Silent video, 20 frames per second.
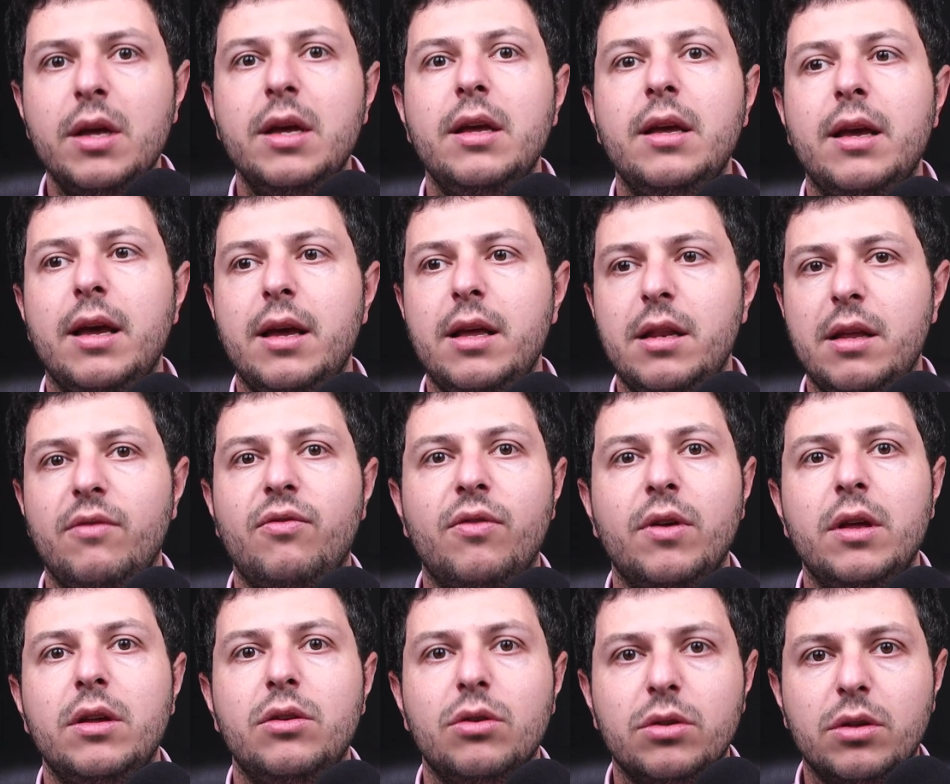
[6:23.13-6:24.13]
and if
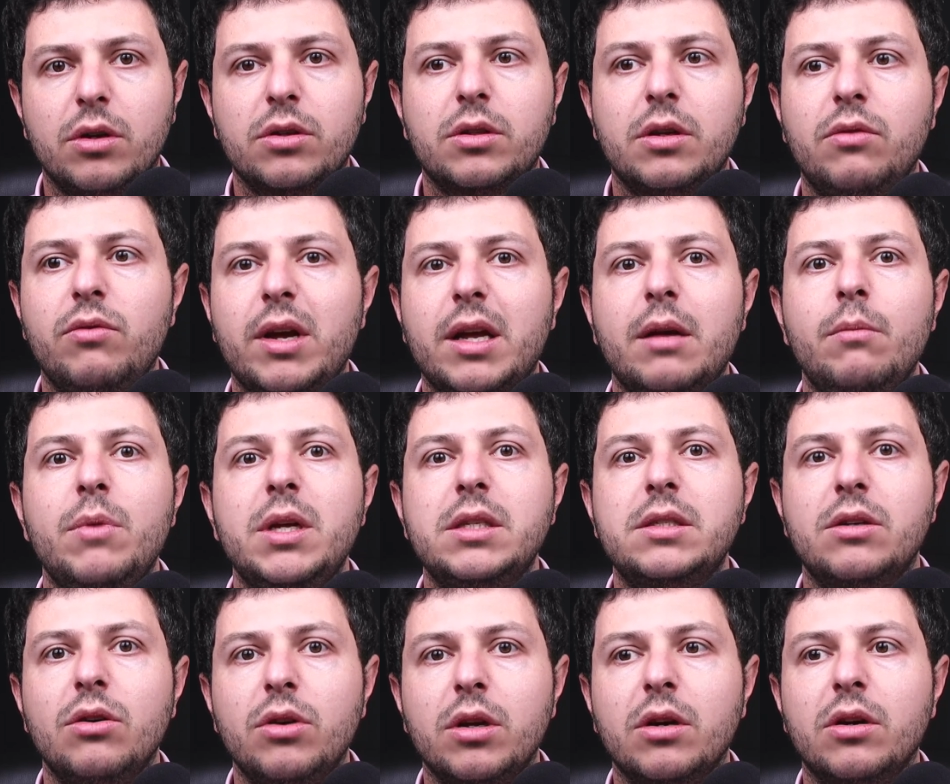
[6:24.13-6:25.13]
your doctor recommends
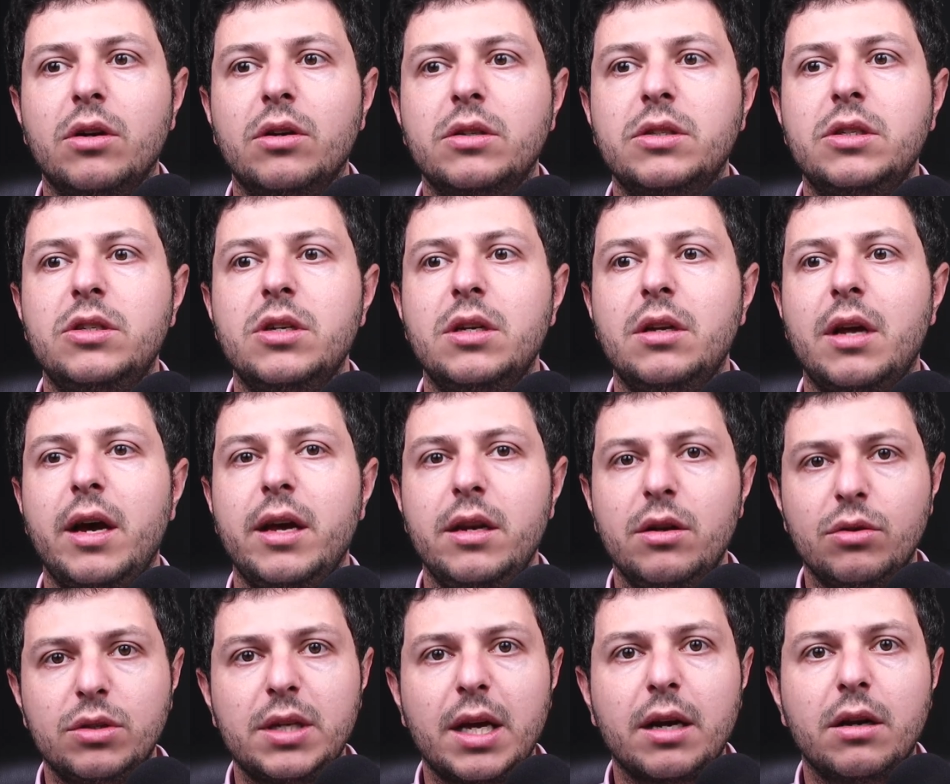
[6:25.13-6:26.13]
going on oxygen, I know
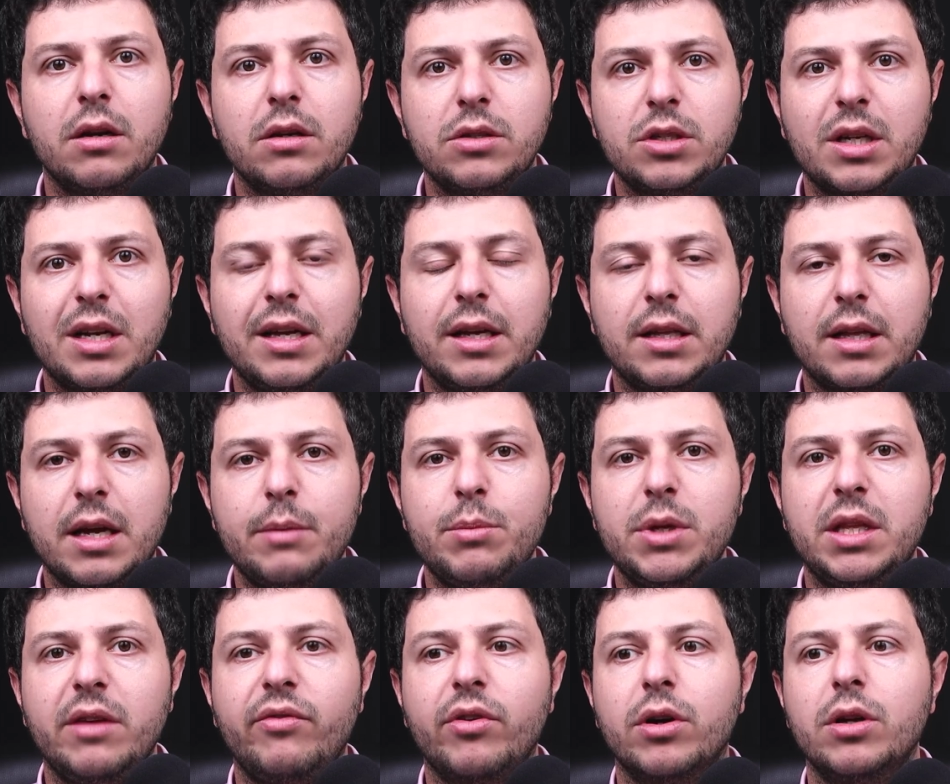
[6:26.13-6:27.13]
psychologically it can be
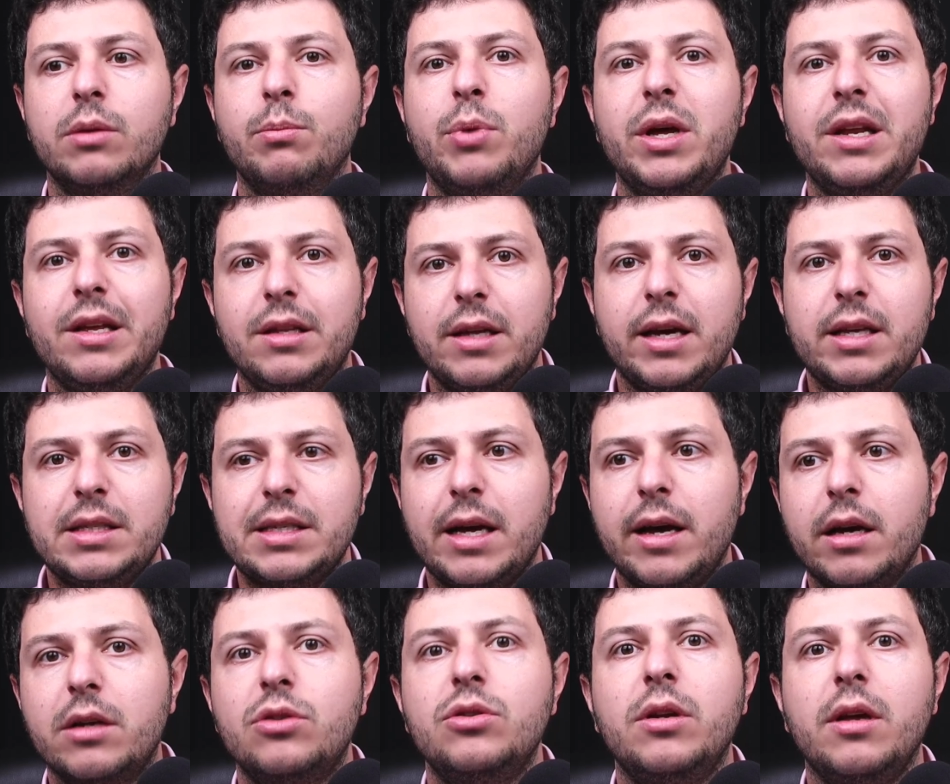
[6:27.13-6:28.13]
difficult, but it is
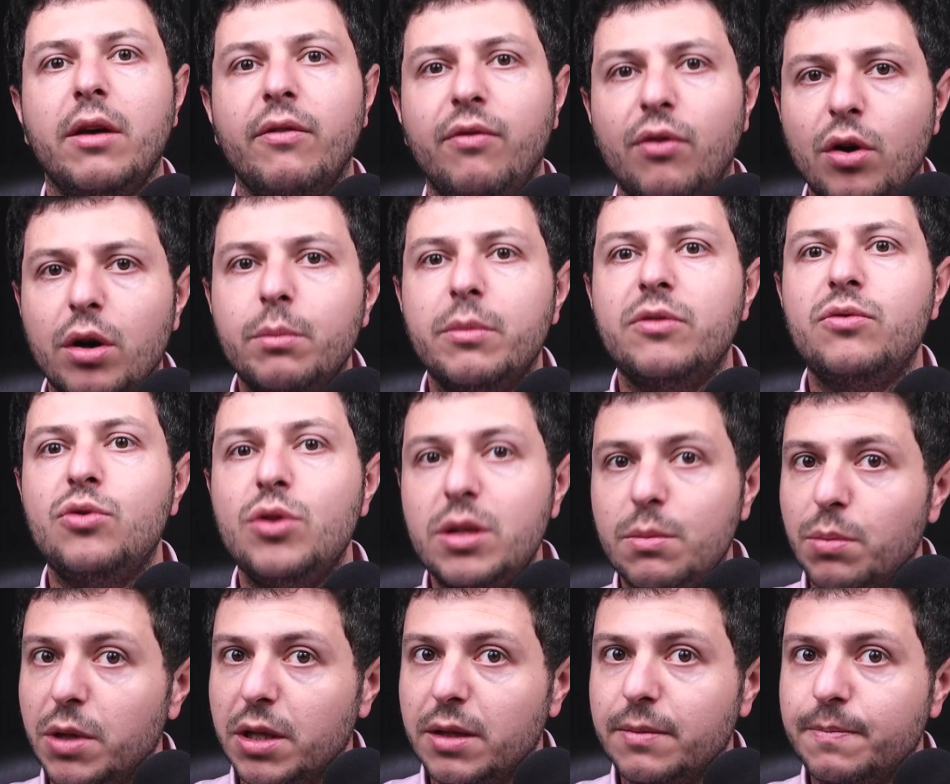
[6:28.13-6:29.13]
actually a form of treatment.